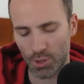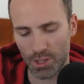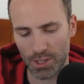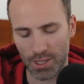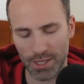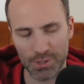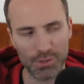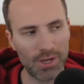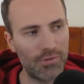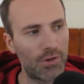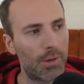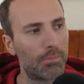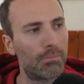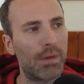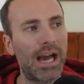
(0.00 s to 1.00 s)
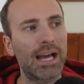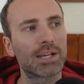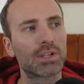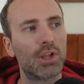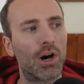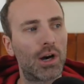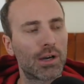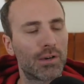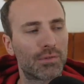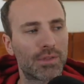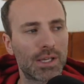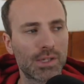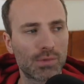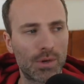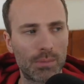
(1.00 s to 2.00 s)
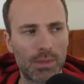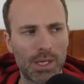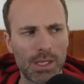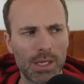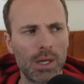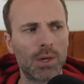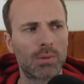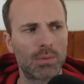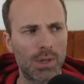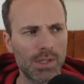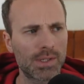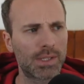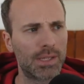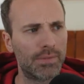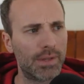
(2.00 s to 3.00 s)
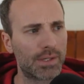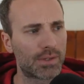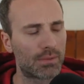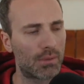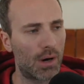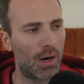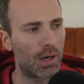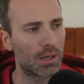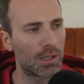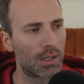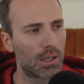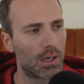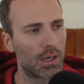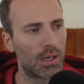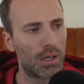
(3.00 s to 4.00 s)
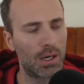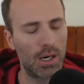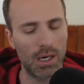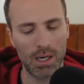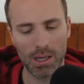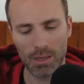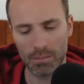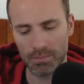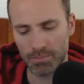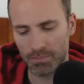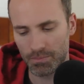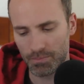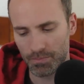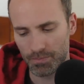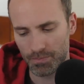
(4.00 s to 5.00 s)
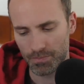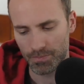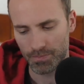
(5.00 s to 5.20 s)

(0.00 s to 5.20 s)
or I don't have a backlog of things where I'm like, Rust did this wrong. Um,